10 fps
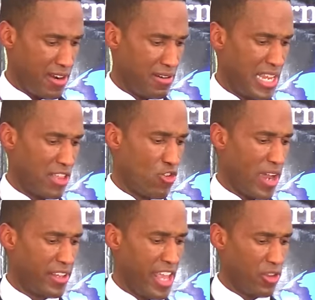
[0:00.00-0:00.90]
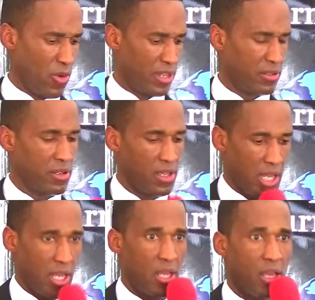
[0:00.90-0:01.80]
here. Let's try the other one.
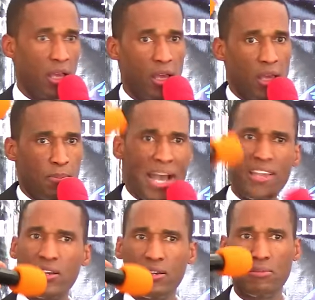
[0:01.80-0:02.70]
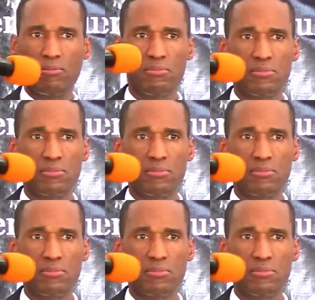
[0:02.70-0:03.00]
mic?